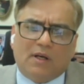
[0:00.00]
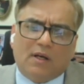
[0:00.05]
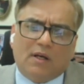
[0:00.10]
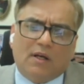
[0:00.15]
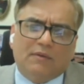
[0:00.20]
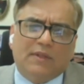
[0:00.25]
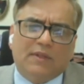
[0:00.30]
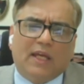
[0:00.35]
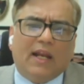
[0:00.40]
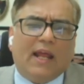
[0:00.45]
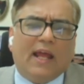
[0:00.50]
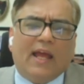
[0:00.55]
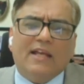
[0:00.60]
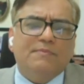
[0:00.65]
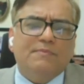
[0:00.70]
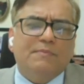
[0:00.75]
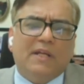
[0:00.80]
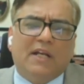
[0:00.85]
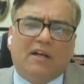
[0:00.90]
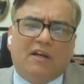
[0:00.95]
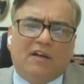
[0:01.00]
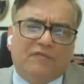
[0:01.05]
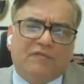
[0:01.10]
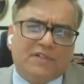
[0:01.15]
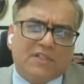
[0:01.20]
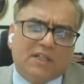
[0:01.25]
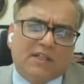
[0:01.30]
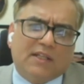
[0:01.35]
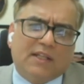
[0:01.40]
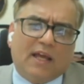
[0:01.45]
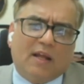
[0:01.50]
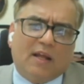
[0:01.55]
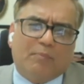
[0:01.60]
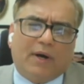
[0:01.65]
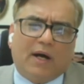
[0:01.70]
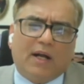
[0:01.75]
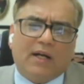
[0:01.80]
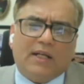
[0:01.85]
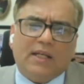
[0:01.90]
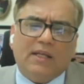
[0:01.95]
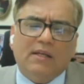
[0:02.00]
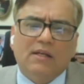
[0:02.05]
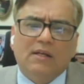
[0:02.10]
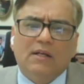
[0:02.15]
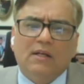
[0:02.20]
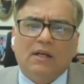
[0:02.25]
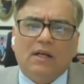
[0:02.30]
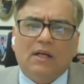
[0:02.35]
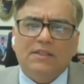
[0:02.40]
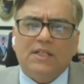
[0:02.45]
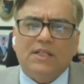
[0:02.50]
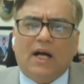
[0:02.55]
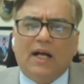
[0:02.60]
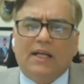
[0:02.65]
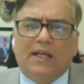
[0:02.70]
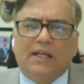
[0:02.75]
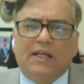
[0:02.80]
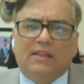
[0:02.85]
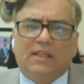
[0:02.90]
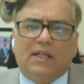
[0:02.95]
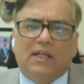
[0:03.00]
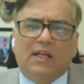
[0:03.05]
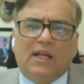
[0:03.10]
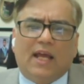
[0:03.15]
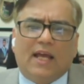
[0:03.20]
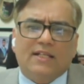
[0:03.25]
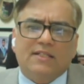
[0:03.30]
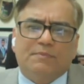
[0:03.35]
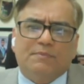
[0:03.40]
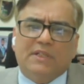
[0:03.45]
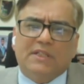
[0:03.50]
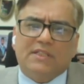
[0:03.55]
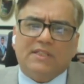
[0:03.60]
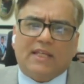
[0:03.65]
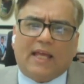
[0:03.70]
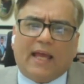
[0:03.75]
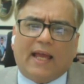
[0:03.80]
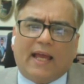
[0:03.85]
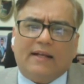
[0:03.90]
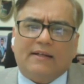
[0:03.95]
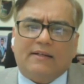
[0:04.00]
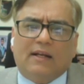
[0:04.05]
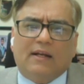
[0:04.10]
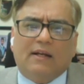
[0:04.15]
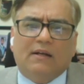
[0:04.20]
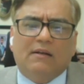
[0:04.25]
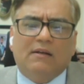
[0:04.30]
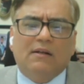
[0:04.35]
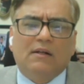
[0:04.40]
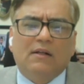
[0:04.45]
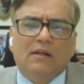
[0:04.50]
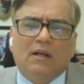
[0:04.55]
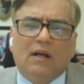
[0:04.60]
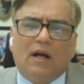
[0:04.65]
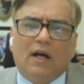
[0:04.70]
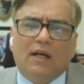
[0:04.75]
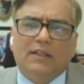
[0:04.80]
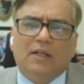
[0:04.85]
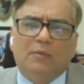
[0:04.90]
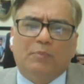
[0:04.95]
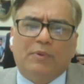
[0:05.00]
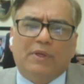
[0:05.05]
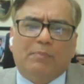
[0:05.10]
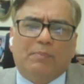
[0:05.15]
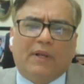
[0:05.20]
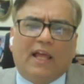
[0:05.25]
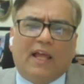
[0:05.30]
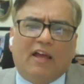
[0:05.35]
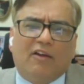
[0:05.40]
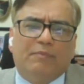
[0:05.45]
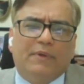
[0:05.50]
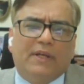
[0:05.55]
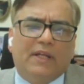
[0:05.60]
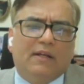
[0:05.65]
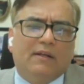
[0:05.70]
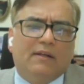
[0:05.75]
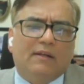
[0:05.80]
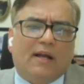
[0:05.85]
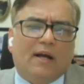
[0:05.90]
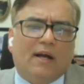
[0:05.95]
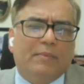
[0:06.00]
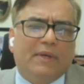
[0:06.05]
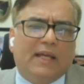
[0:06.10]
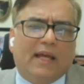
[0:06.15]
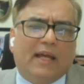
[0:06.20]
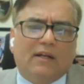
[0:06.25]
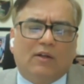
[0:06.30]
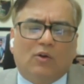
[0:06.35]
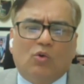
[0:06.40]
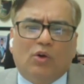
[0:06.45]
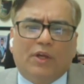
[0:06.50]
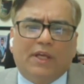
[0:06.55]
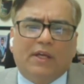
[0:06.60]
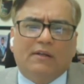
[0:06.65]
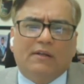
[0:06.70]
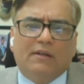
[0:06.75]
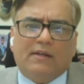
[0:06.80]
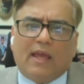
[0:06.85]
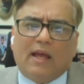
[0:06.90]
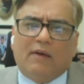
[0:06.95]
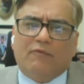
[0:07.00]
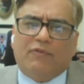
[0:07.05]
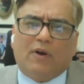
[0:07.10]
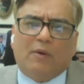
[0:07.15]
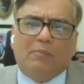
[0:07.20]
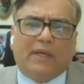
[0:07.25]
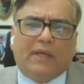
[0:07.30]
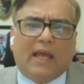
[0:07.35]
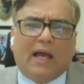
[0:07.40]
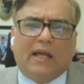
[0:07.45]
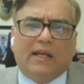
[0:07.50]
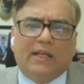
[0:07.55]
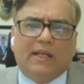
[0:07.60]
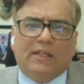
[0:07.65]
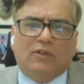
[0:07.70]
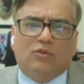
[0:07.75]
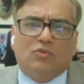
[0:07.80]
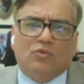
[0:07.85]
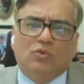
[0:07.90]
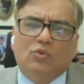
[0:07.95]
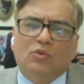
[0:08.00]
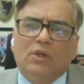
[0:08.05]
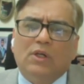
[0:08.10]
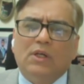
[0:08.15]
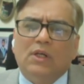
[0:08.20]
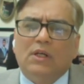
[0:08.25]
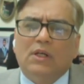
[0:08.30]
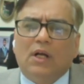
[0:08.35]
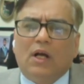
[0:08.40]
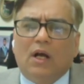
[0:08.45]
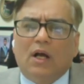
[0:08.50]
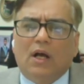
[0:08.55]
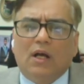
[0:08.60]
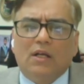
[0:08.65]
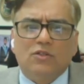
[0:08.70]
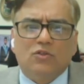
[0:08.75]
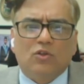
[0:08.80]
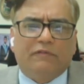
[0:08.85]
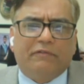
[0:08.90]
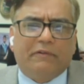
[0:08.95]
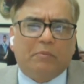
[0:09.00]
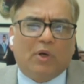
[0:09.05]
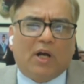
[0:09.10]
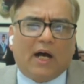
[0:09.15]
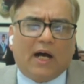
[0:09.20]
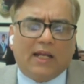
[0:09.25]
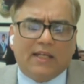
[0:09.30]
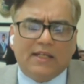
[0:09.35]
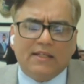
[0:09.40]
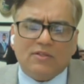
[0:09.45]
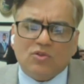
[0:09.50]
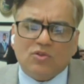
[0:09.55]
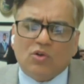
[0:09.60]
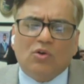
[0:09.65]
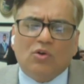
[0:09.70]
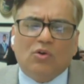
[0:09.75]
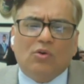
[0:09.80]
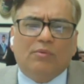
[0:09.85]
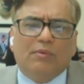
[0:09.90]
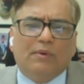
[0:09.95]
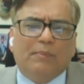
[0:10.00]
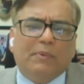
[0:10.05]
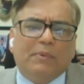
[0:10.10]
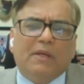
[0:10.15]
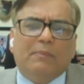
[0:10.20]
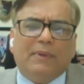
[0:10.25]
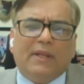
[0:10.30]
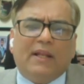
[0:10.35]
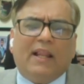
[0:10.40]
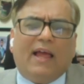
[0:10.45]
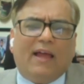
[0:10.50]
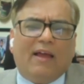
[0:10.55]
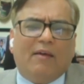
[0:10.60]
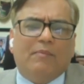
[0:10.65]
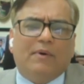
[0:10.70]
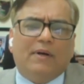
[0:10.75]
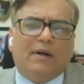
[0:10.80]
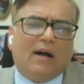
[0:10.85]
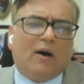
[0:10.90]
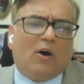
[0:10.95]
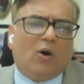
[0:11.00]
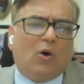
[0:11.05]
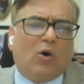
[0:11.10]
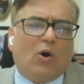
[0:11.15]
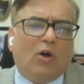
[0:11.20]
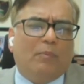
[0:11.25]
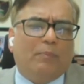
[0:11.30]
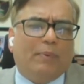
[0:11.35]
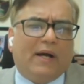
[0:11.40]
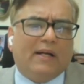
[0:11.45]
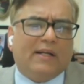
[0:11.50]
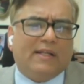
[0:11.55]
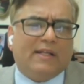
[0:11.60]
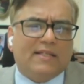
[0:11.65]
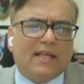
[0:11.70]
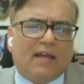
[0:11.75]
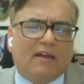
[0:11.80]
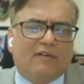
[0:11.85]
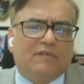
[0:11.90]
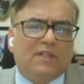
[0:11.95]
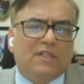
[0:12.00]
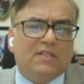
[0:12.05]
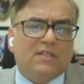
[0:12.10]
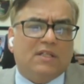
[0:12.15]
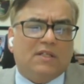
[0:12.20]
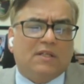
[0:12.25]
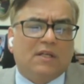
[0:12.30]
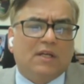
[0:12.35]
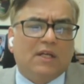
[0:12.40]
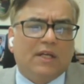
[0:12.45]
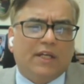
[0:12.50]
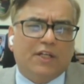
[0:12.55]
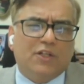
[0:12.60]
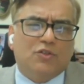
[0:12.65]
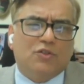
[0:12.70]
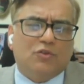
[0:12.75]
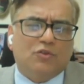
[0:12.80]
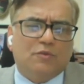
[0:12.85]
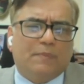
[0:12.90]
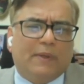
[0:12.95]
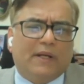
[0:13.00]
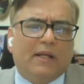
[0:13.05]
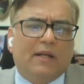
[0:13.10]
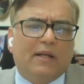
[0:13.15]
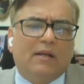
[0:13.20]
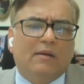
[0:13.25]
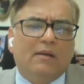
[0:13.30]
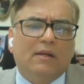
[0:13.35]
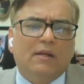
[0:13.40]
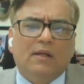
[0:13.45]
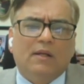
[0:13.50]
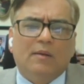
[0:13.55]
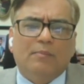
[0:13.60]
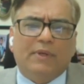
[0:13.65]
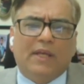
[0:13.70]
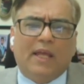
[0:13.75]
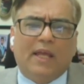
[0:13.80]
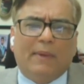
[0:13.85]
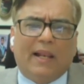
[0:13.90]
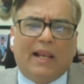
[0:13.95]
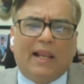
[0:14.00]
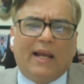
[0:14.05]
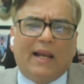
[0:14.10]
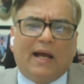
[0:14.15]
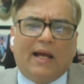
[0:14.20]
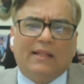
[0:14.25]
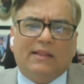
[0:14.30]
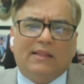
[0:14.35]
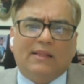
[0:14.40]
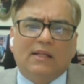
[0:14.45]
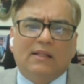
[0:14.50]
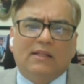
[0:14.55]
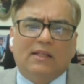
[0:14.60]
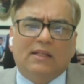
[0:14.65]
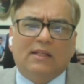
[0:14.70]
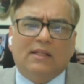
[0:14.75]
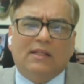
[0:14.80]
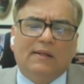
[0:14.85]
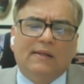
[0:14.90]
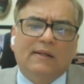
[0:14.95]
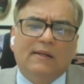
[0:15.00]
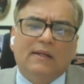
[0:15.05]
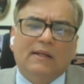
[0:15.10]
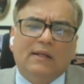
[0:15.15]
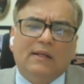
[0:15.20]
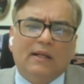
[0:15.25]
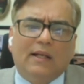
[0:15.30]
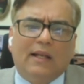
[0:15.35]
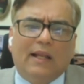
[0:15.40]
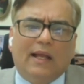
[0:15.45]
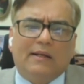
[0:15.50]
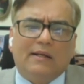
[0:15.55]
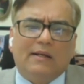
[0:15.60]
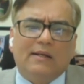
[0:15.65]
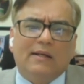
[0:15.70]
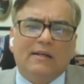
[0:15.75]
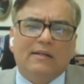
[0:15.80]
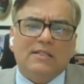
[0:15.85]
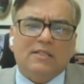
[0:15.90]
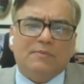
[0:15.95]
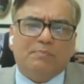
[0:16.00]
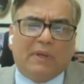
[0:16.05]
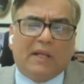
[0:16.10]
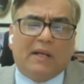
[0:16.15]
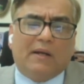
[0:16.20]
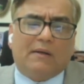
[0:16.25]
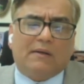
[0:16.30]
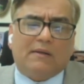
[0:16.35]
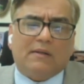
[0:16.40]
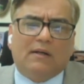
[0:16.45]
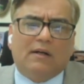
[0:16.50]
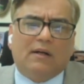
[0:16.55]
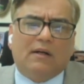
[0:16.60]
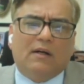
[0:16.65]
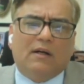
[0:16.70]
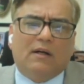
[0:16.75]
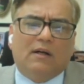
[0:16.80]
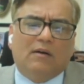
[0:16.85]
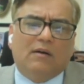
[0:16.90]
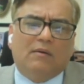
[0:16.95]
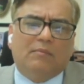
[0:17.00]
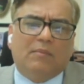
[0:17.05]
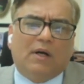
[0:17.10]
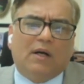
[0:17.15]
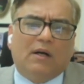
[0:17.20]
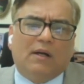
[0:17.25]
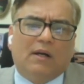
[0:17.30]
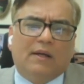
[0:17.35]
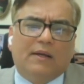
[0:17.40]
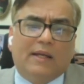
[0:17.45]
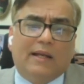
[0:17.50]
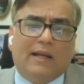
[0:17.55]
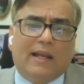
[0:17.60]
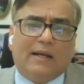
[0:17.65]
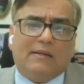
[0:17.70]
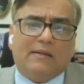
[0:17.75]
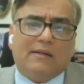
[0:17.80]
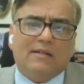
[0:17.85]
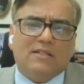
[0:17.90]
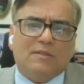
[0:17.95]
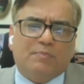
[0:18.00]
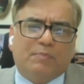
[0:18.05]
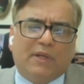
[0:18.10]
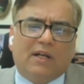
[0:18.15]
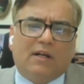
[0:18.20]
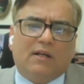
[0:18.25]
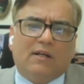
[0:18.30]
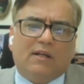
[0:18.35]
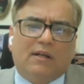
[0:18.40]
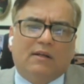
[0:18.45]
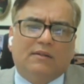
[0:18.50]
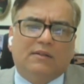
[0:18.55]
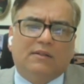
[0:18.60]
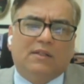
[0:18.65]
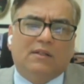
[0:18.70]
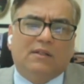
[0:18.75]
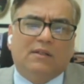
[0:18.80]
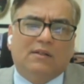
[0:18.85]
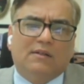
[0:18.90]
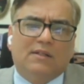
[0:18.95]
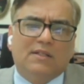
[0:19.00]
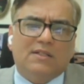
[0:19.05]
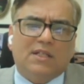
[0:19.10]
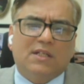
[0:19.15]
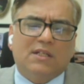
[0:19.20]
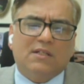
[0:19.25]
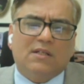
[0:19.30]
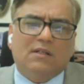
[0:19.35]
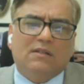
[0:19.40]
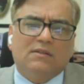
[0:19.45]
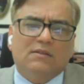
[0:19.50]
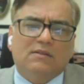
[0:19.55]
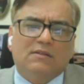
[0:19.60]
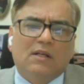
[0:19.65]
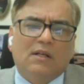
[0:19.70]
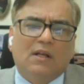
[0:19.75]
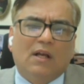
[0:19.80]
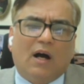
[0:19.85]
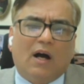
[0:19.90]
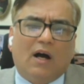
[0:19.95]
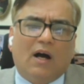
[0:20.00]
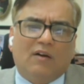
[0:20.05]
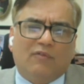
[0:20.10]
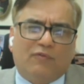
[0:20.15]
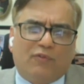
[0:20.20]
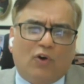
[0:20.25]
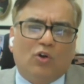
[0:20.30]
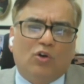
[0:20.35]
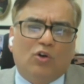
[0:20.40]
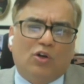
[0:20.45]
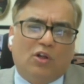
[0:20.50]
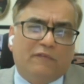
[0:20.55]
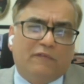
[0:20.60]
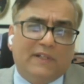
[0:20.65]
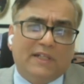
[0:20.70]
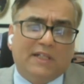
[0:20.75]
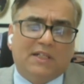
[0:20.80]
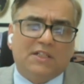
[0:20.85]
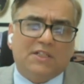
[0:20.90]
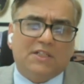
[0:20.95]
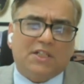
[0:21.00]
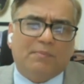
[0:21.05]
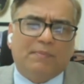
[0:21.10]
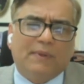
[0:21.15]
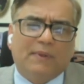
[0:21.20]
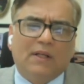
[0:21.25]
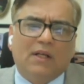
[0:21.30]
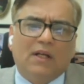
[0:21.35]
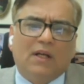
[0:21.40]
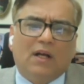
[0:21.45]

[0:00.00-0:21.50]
Uh, there has been rifts in their party. Jahangir Tareen has been sacked, and other people have been coming and going from Kiani to uh, Zulfi Bukhari. So people have, all parties have these uh, issues. But in PMLN, I think the letter and spirit, uh, uh, in letter and spirit, uh, the decisions are followed of leadership.